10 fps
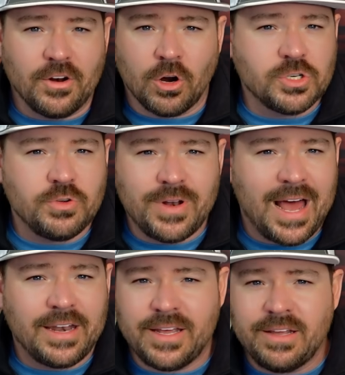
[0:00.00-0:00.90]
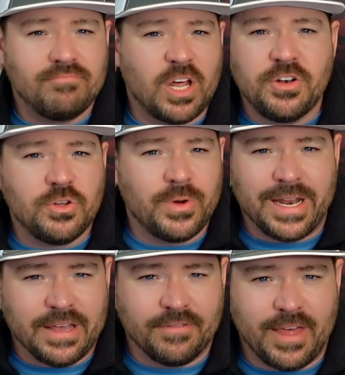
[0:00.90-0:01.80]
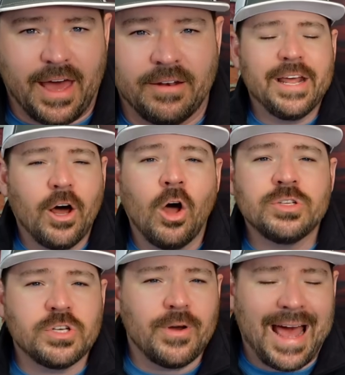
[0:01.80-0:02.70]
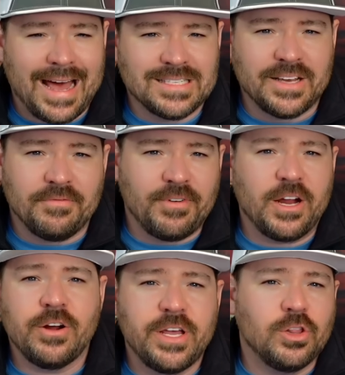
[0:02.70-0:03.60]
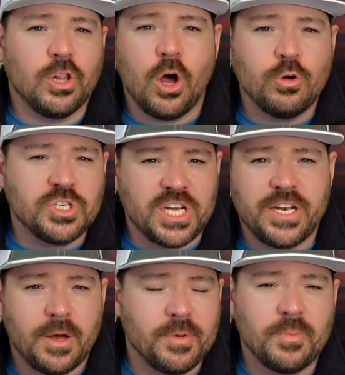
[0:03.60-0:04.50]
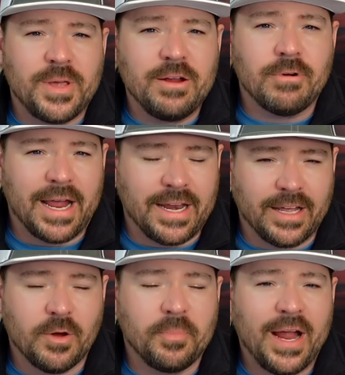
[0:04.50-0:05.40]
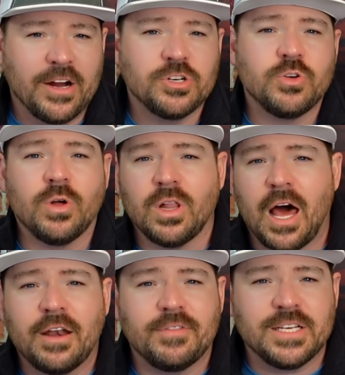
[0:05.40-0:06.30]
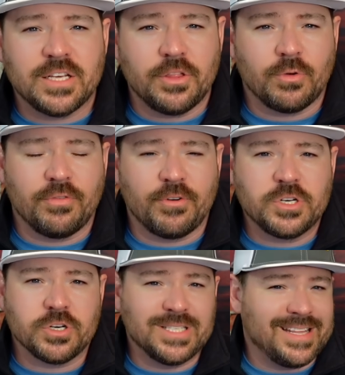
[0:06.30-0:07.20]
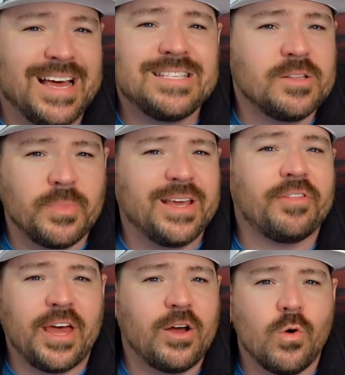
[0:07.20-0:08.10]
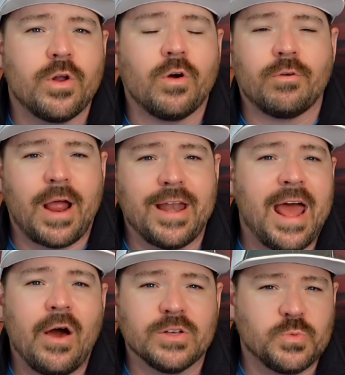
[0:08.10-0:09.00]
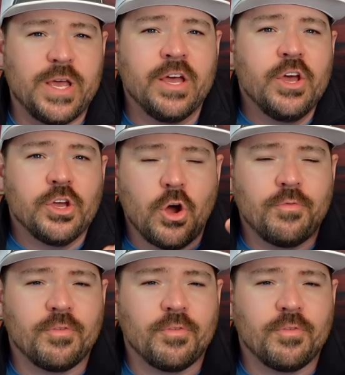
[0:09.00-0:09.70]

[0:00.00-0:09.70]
R290 doesn't do any of that. It also has a very low GWP rating compared to a lot of these other refrigerants. And that's the big thing going on right now as we go